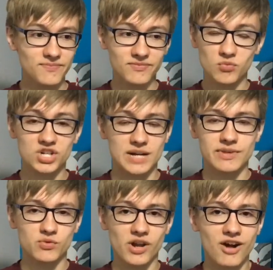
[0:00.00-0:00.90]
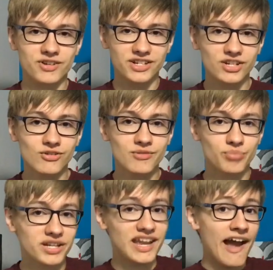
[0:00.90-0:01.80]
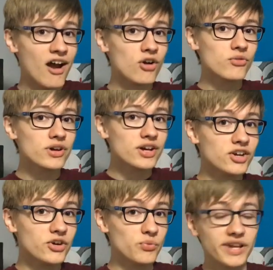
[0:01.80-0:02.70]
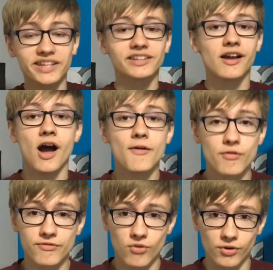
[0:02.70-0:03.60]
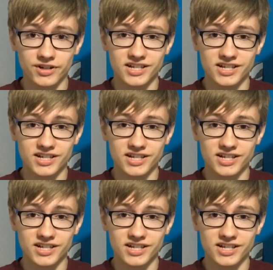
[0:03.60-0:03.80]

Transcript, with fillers: which I mean we already knew, but now we get the cover for it.